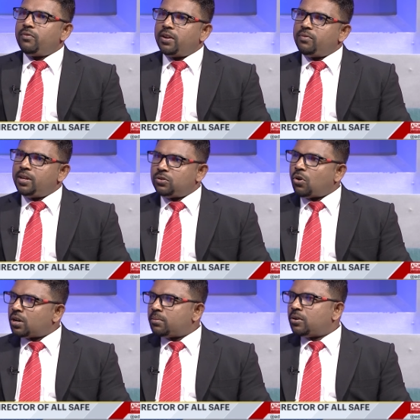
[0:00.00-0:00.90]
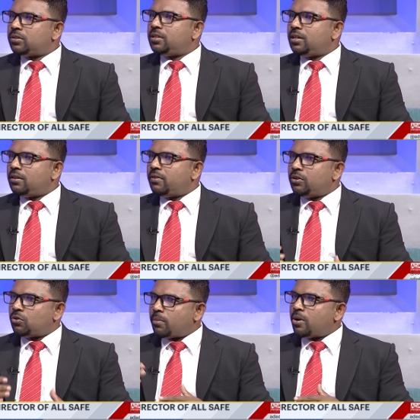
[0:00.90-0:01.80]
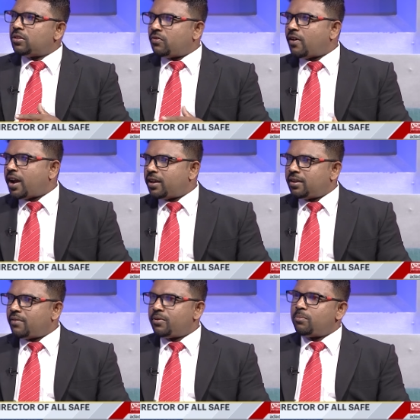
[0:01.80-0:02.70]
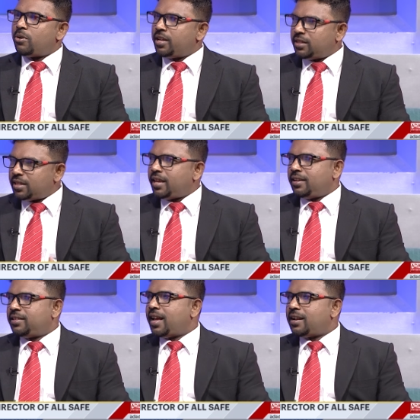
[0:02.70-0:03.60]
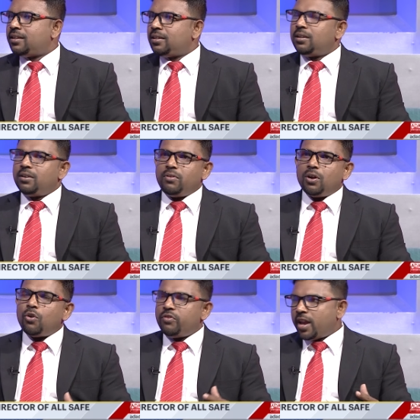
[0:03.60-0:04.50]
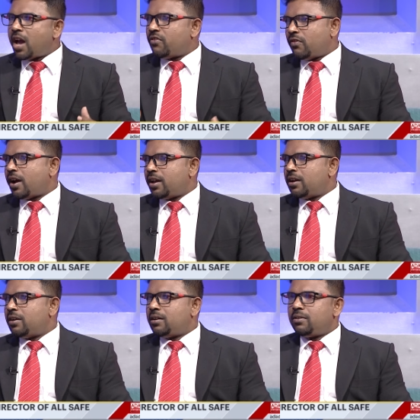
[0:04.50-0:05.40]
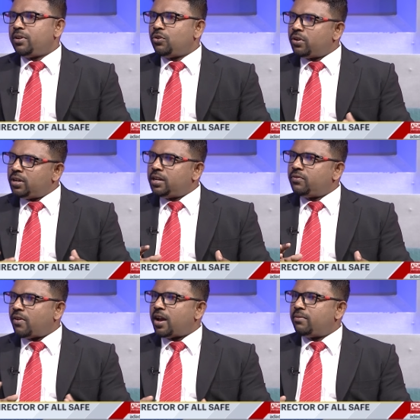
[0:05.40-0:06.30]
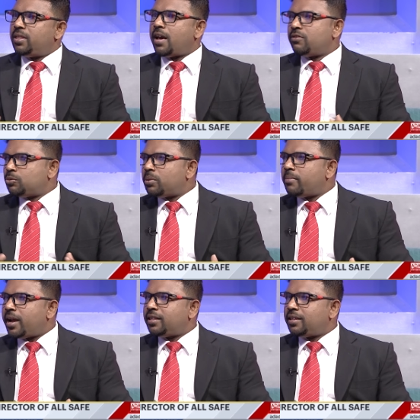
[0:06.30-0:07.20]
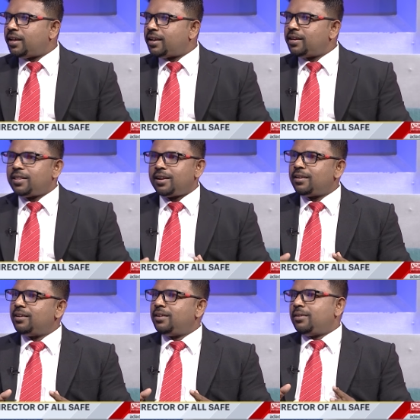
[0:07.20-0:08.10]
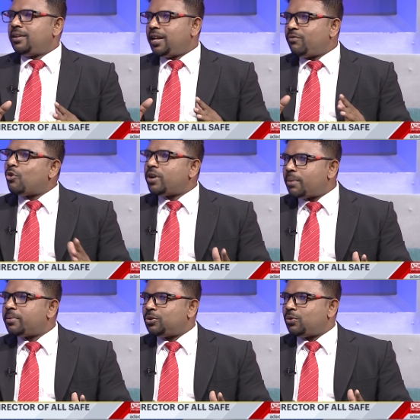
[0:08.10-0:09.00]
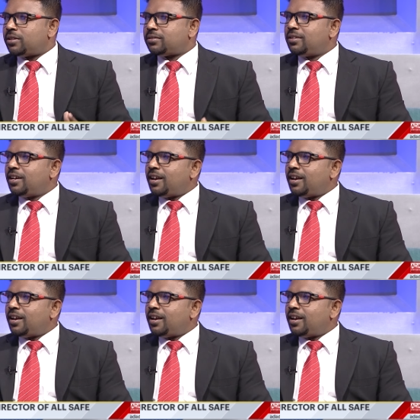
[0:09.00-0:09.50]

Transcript: we when we talk about the when you talk about the fire, everybody yeah. think that we oh we have fire, uh, we don't need fire. They have a Superman theory that it won't happen to us